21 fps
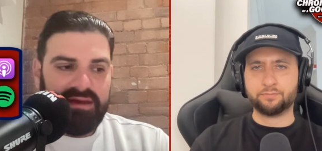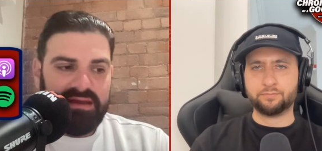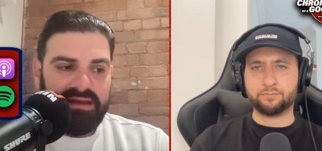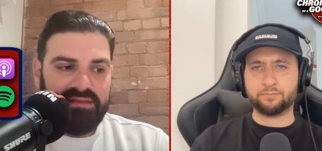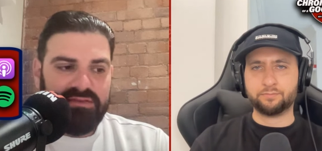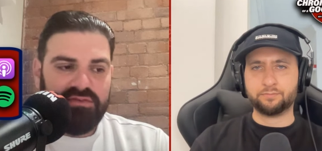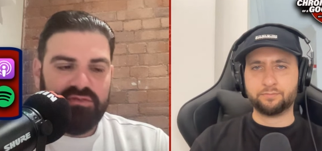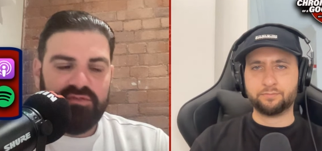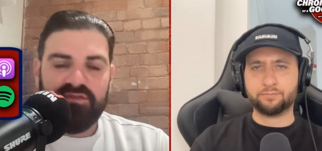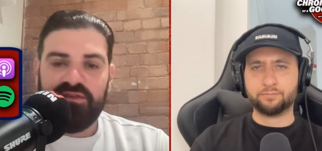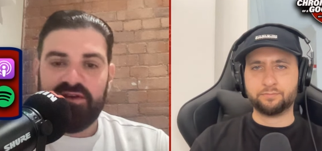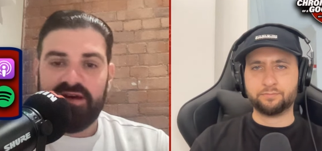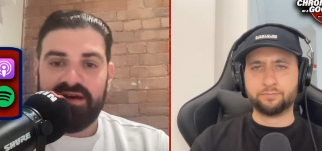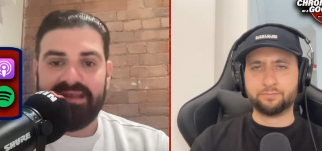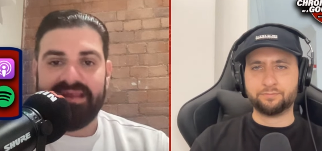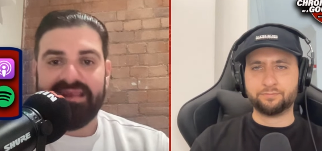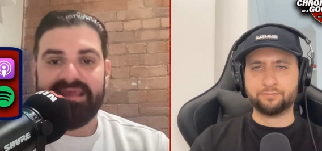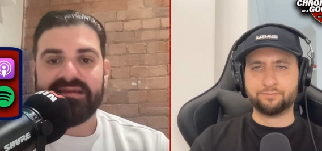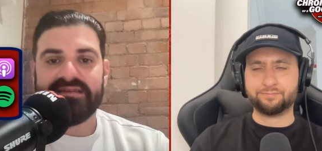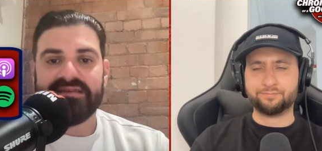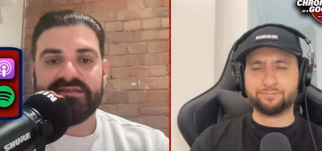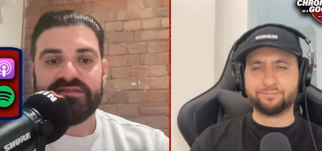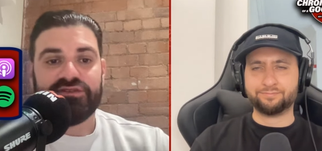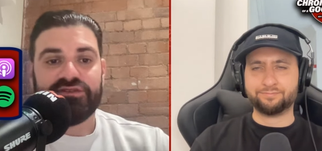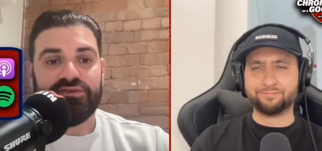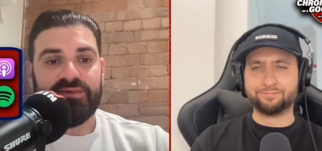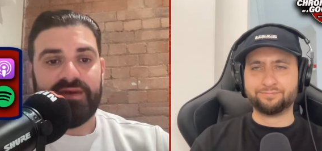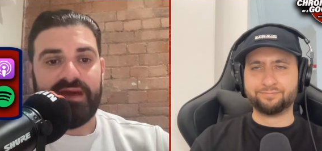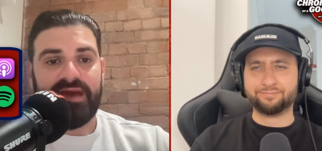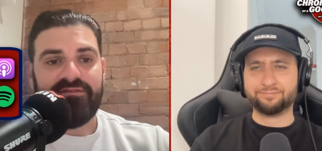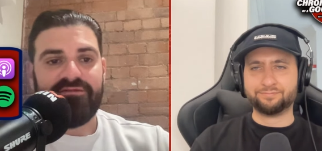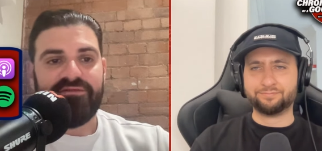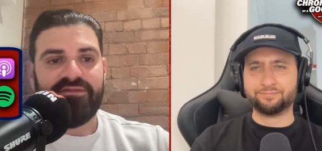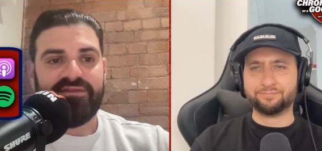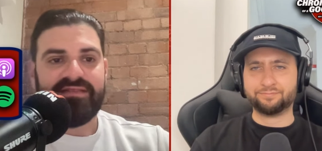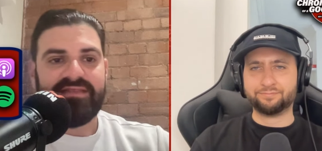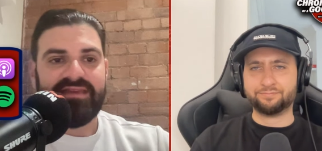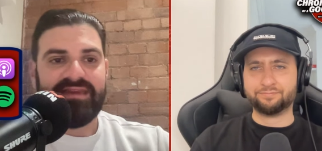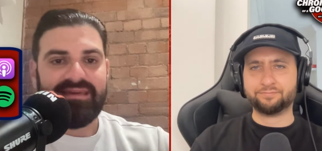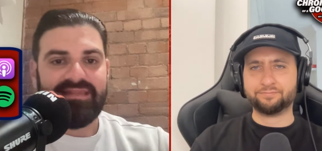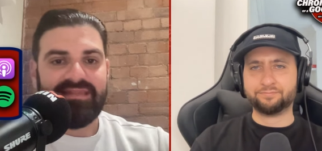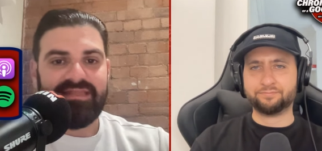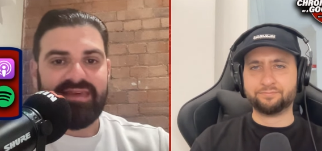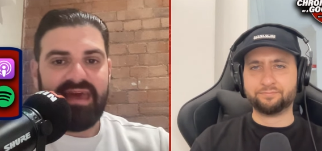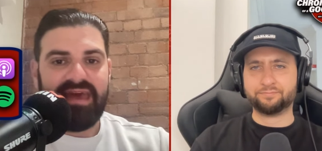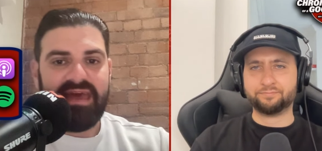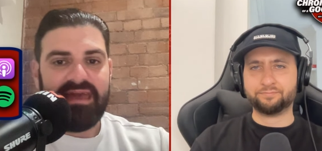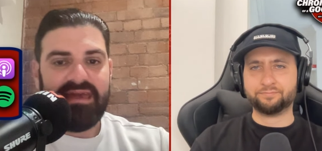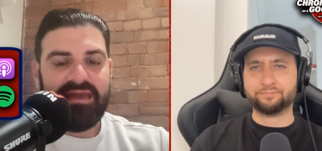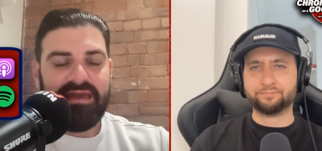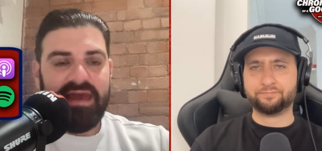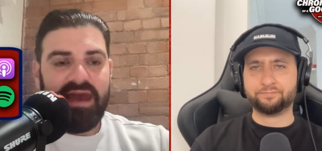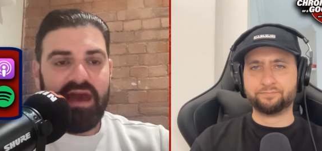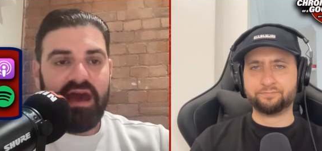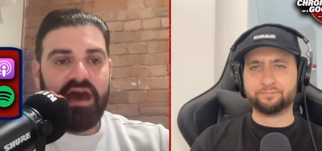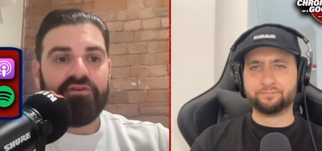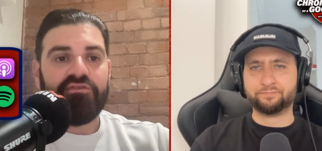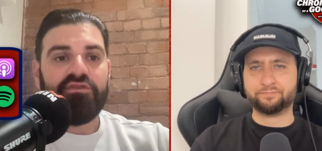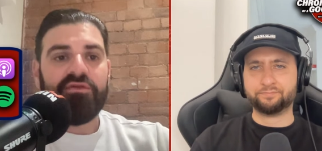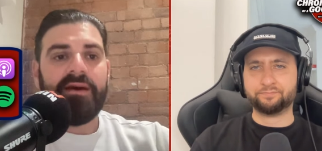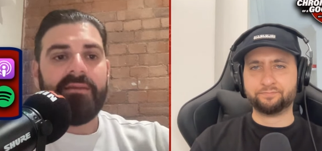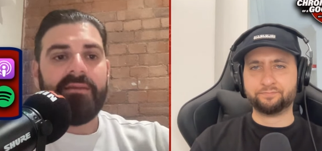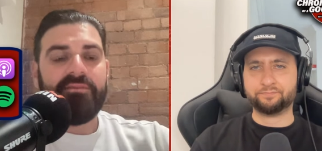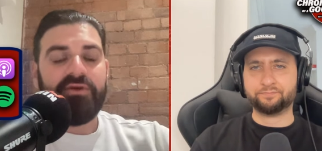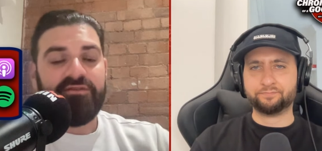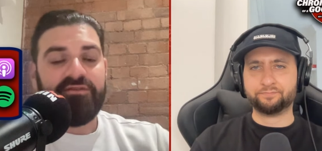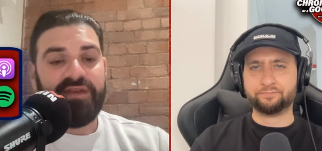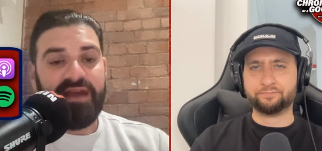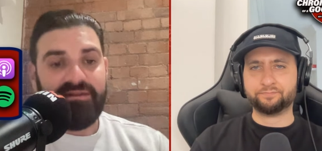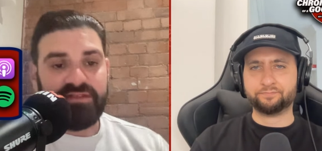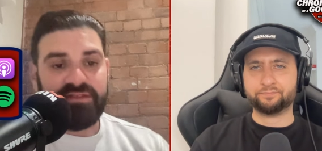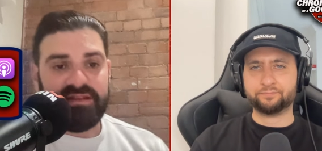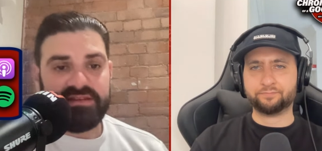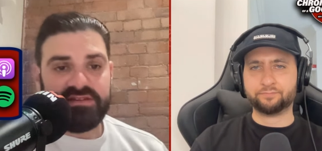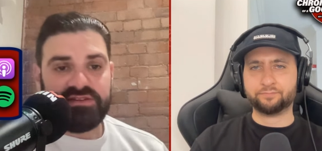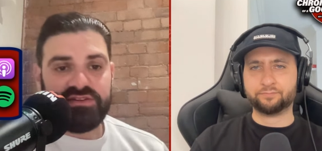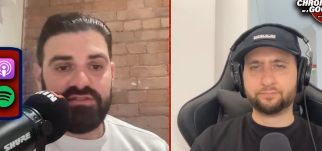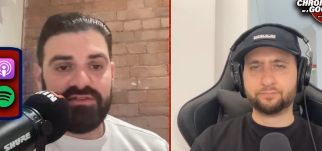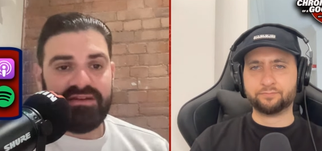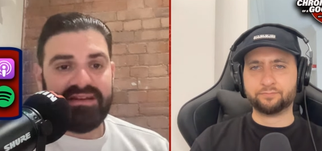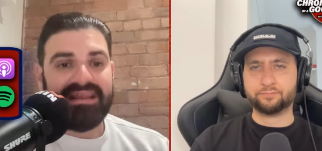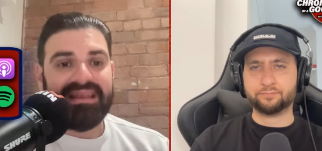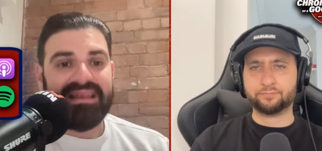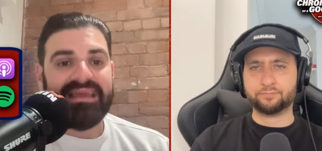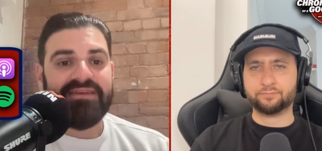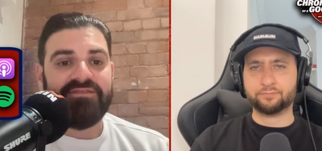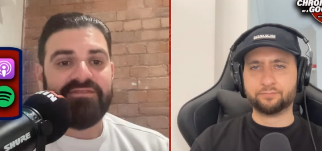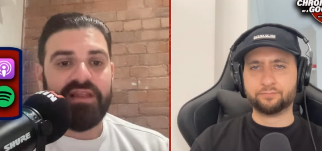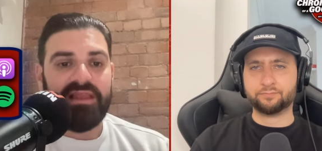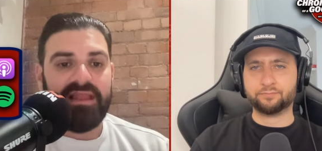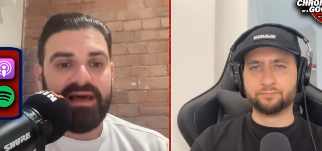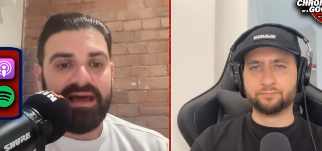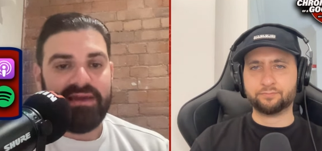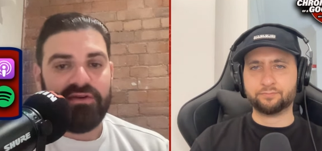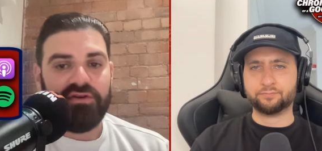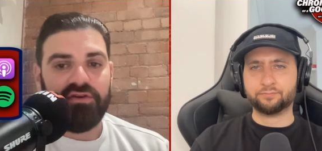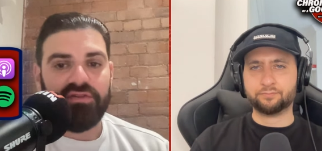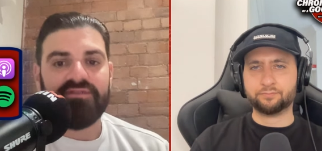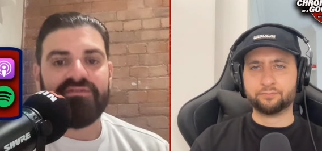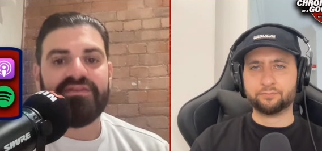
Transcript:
Speaker 1: and you'll find links to everything there. Uh, remember, if you haven't done so already, leave a like on the